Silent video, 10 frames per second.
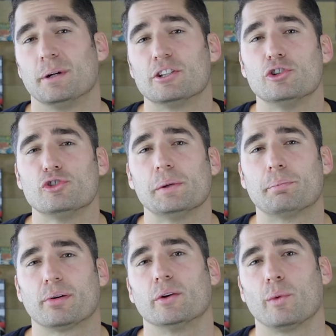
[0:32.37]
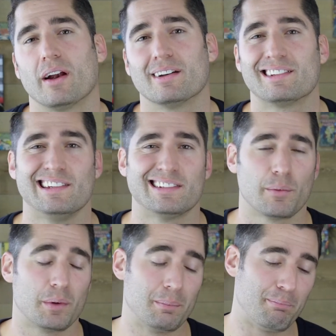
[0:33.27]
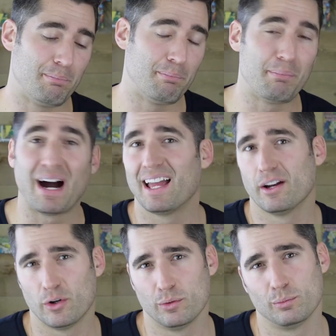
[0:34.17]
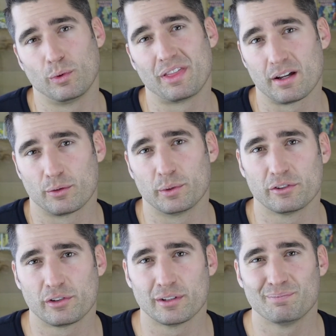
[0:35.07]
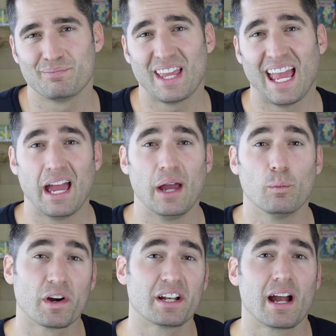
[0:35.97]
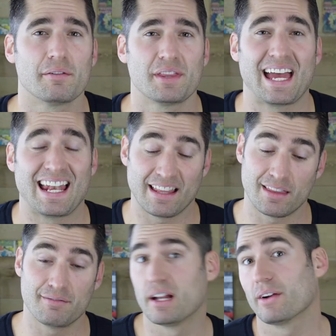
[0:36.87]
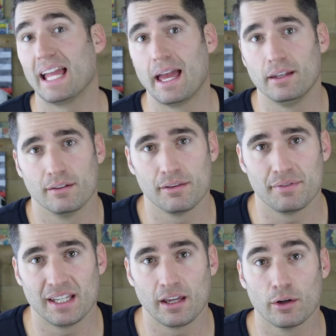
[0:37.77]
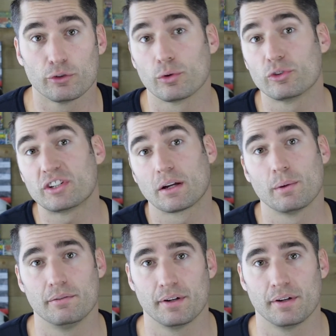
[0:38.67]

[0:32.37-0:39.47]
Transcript: but it's usually pretty rare to see someone buy a home without a realtor. And we're gonna cover that at the very end of the video, so stick around for